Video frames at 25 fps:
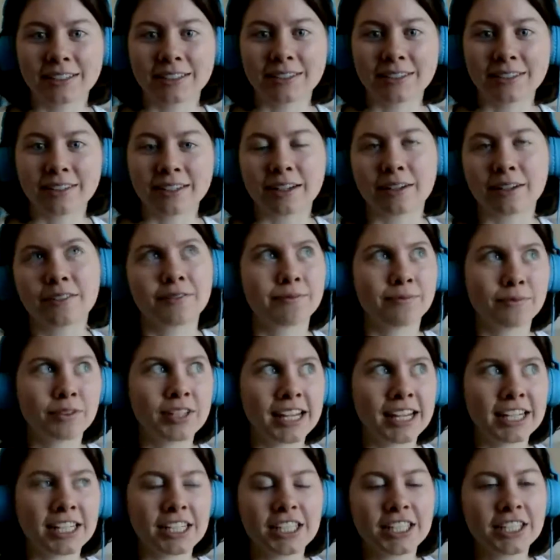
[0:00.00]
good, like,
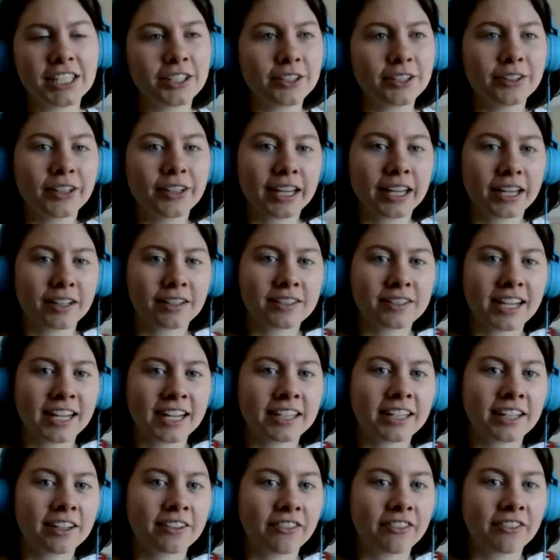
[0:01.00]
thing, too. Like,
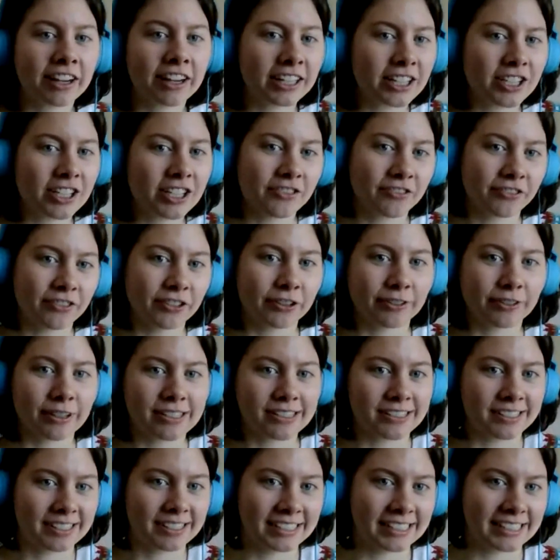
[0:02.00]
take advantage of your
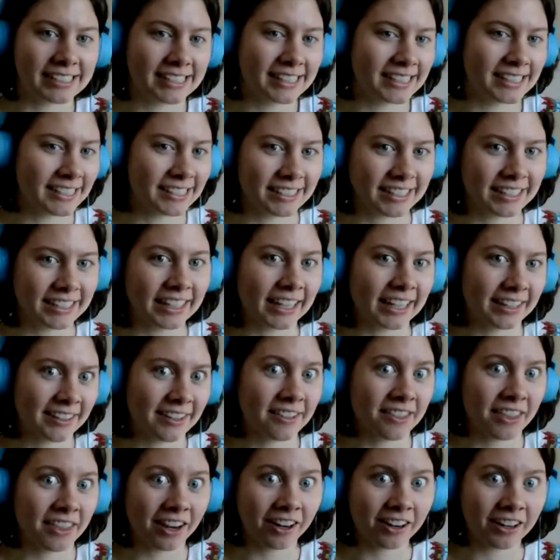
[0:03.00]
resident assistant. Like,
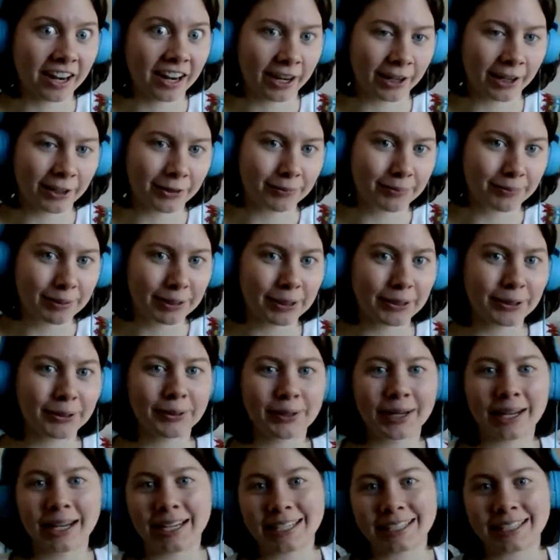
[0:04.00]
they're there to help
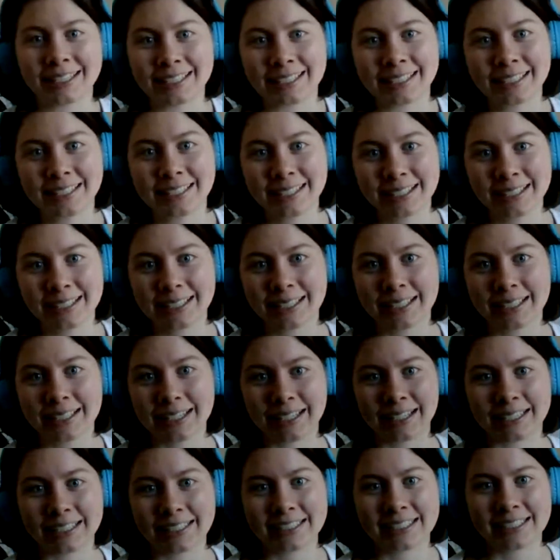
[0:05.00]
you and
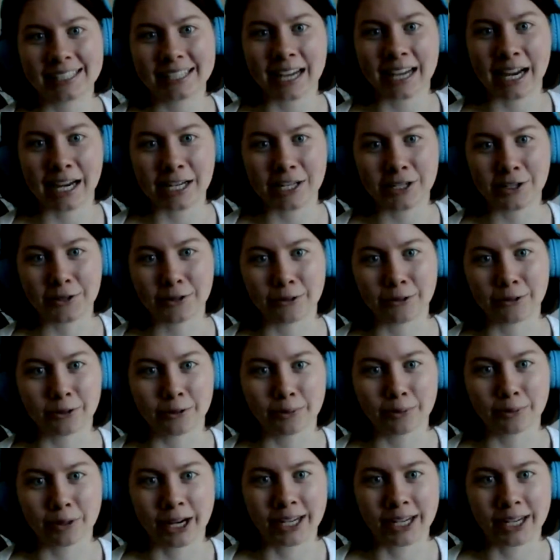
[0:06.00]
to guide you through the